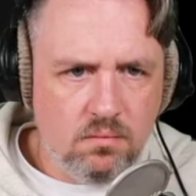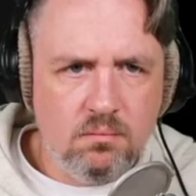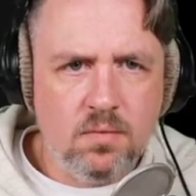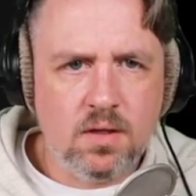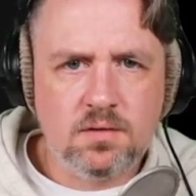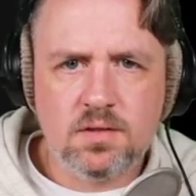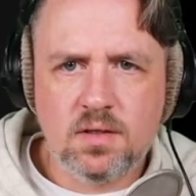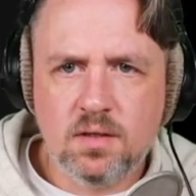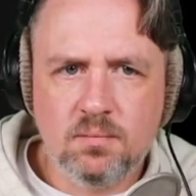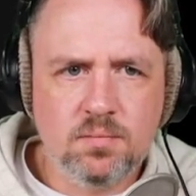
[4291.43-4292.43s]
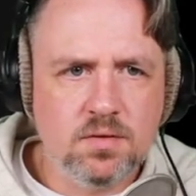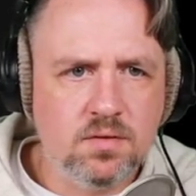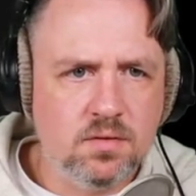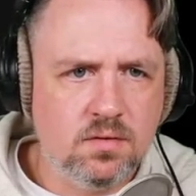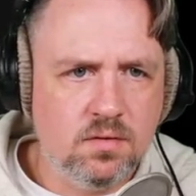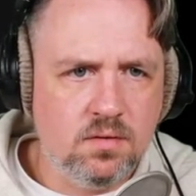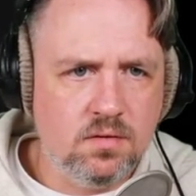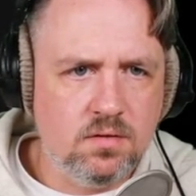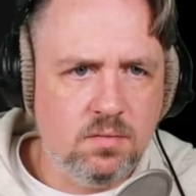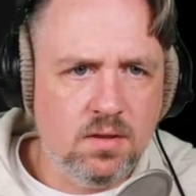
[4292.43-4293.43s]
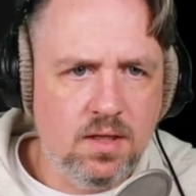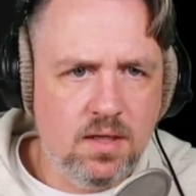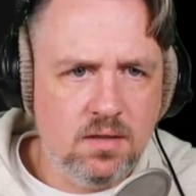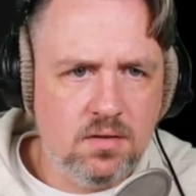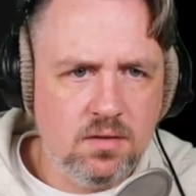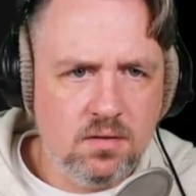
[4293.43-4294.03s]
max steps, it needs to be a let.